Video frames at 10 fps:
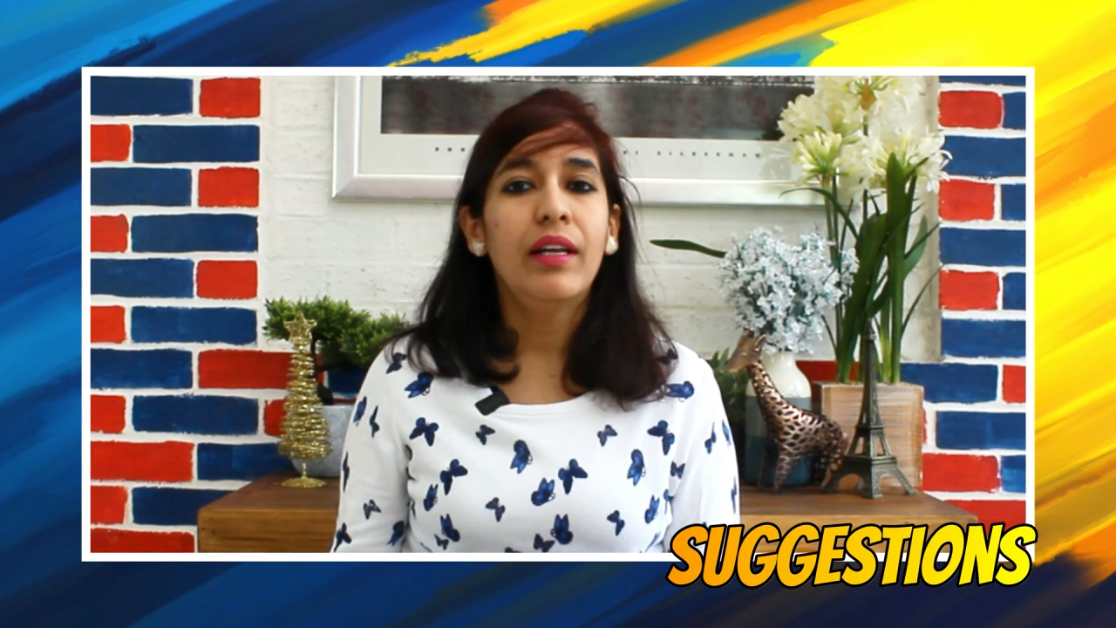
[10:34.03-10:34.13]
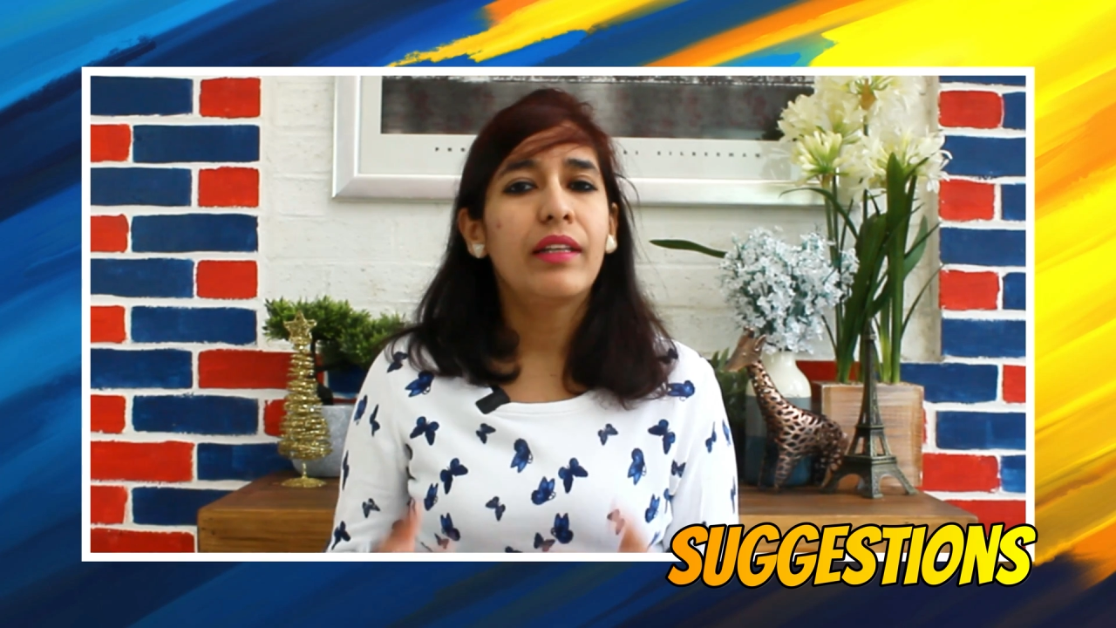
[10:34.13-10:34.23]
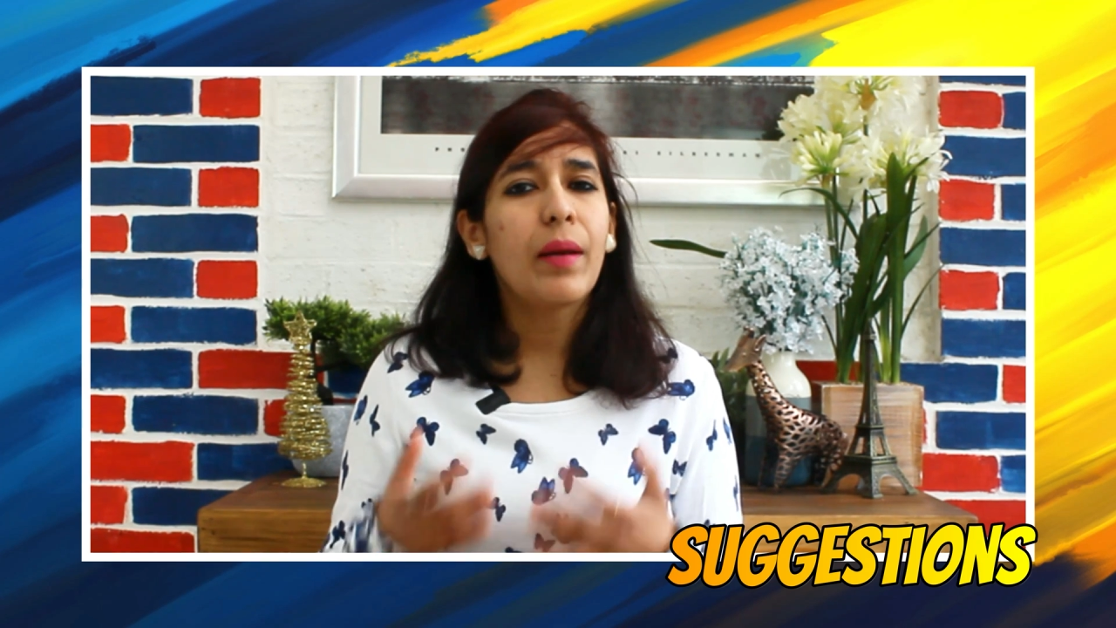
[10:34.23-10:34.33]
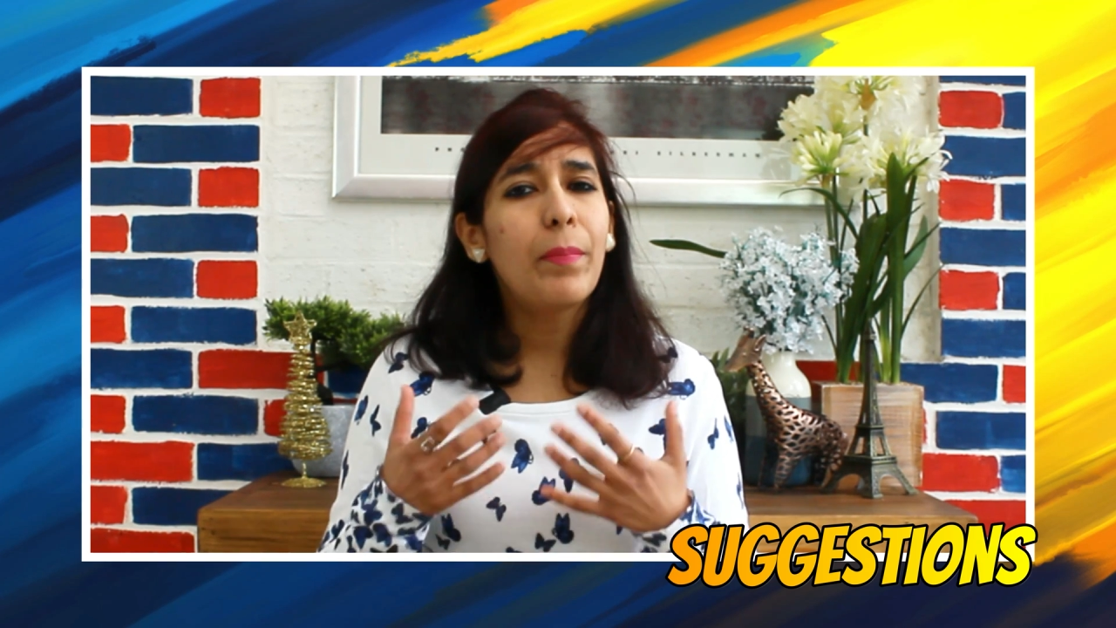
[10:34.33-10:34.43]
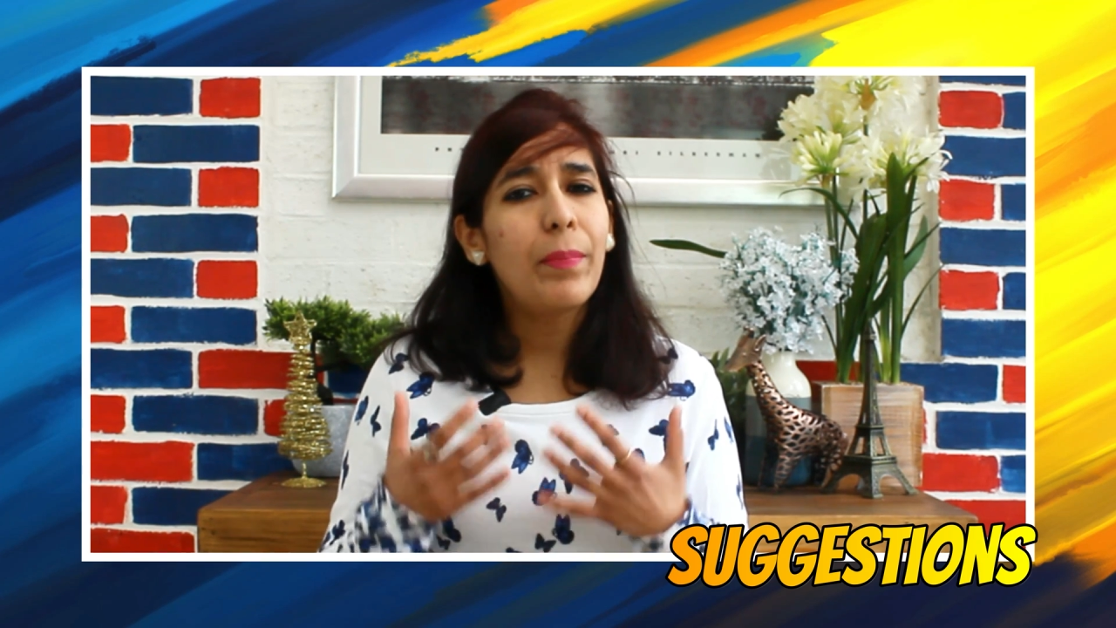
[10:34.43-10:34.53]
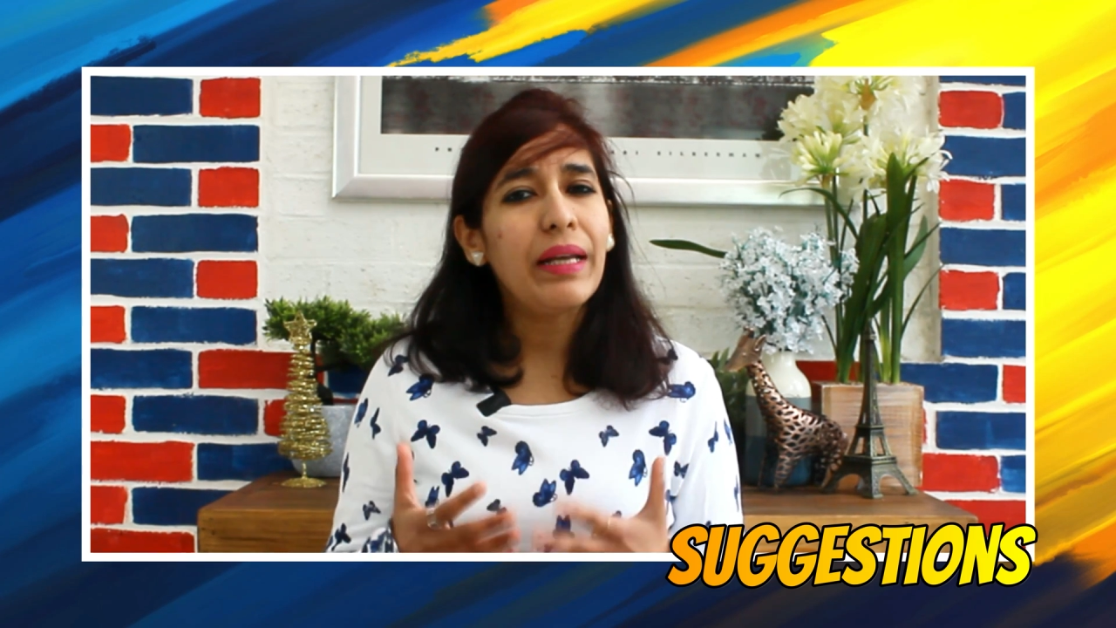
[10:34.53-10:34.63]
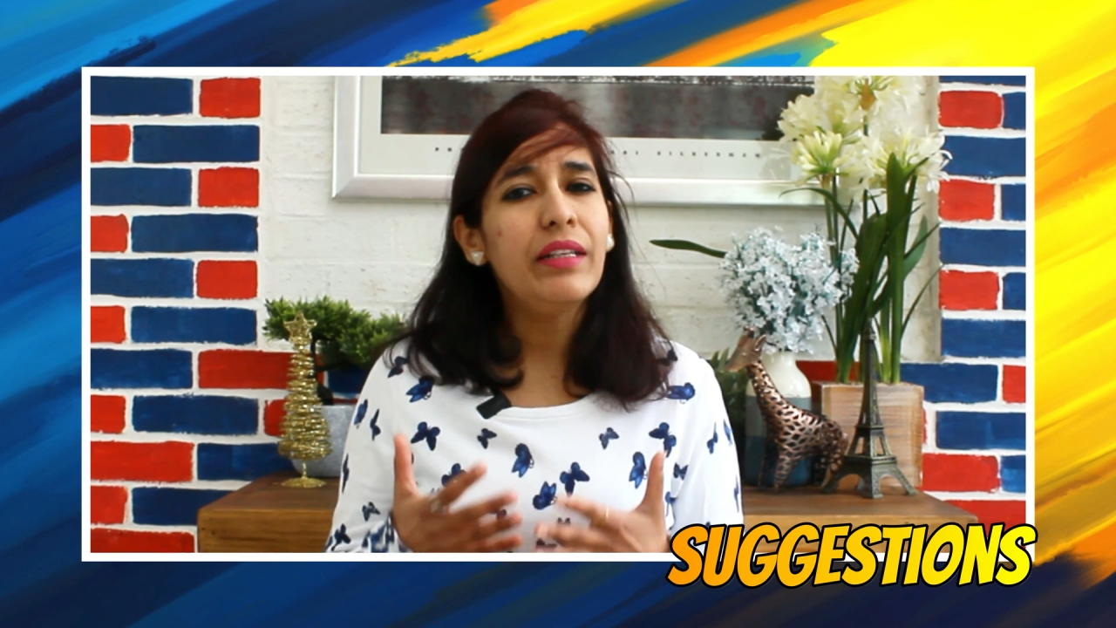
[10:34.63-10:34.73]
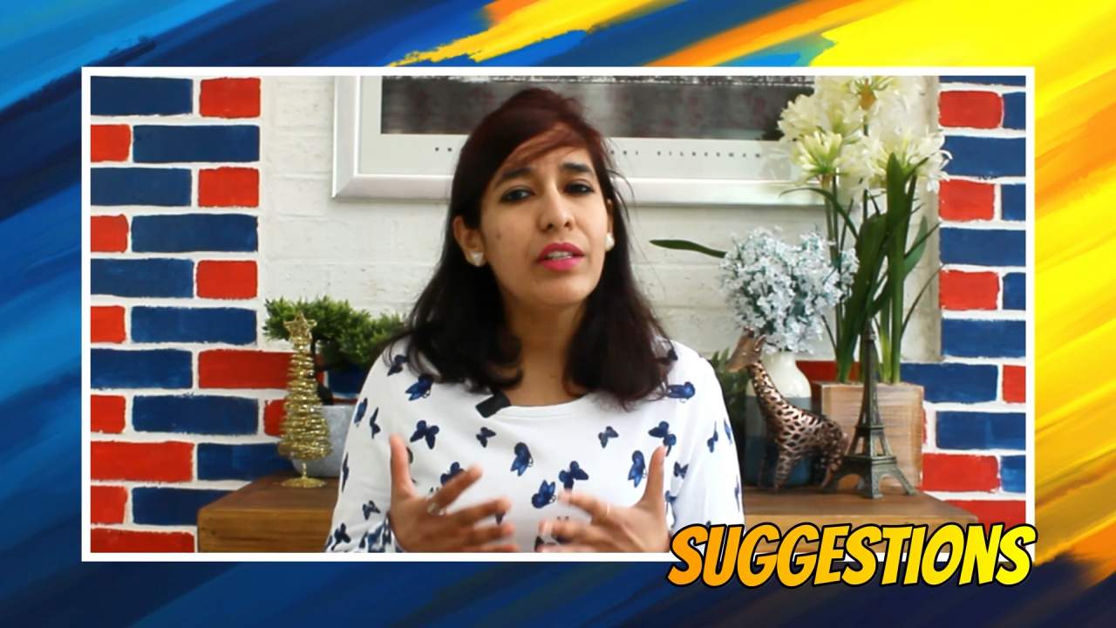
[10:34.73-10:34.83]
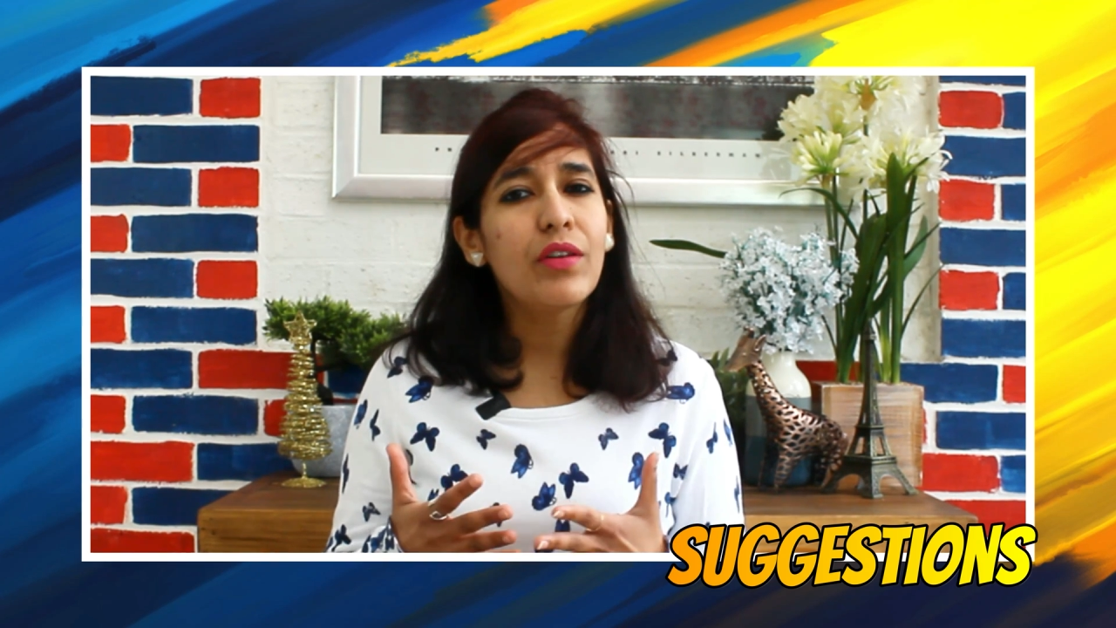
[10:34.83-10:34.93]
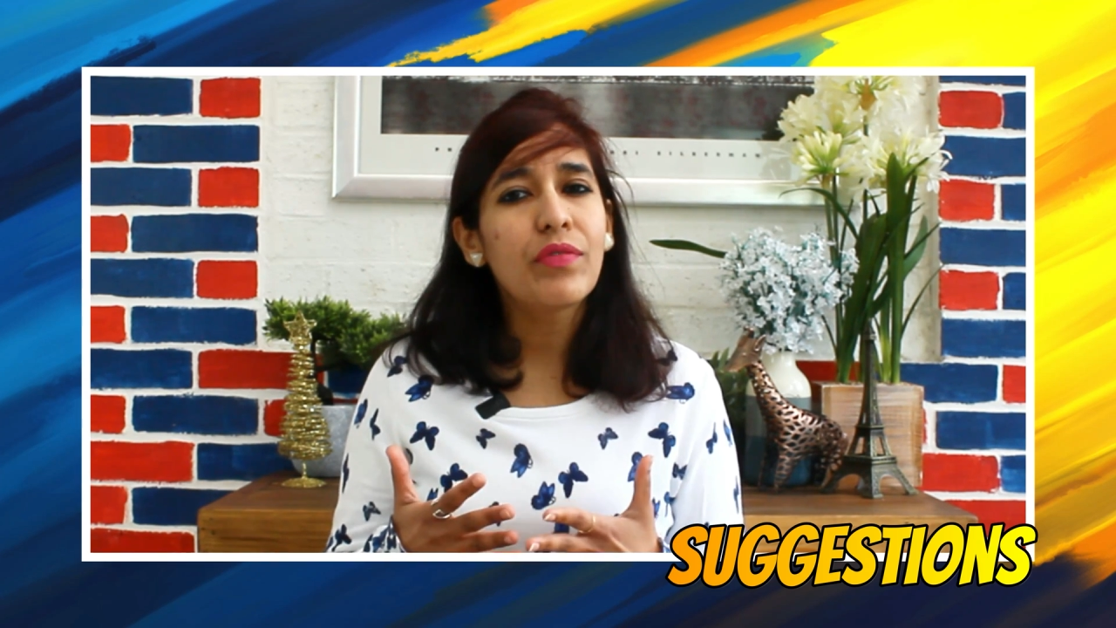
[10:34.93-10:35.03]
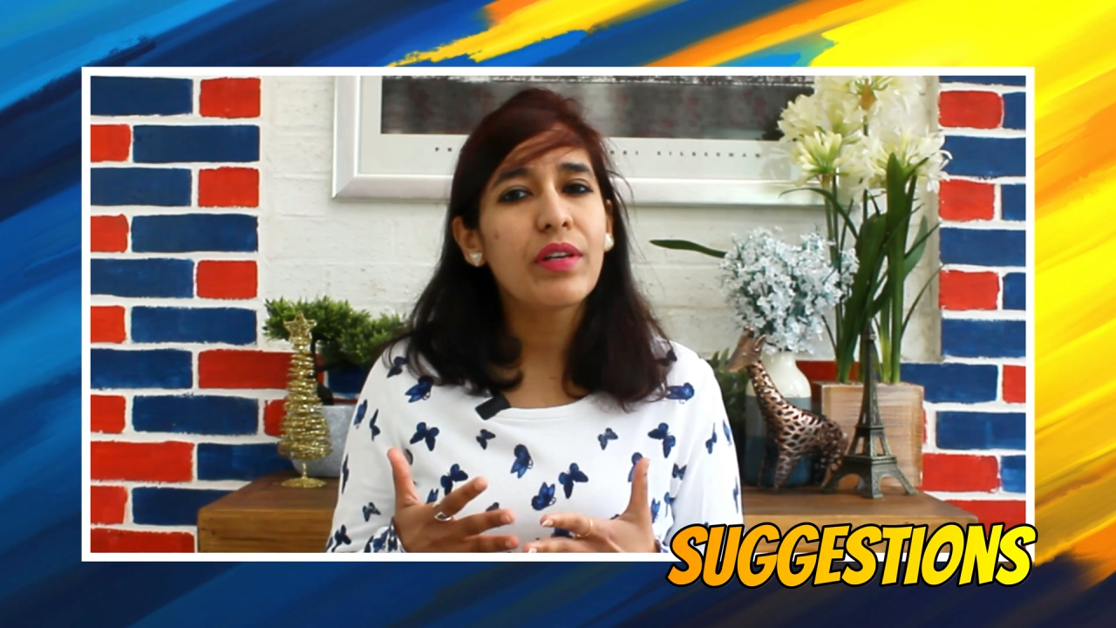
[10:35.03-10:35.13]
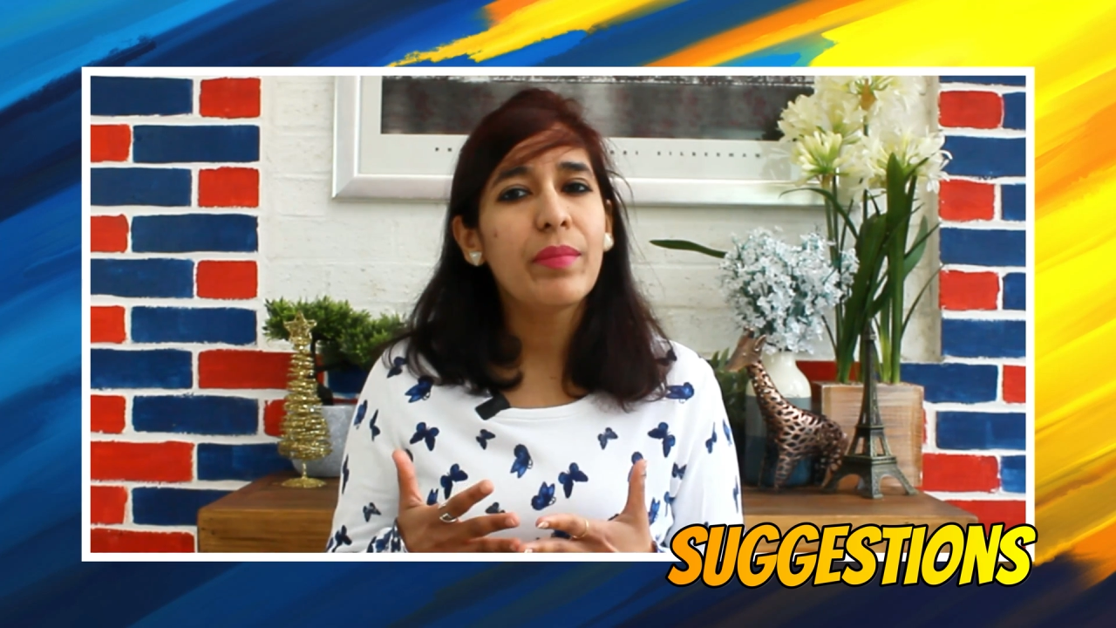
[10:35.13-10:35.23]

There are plenty of free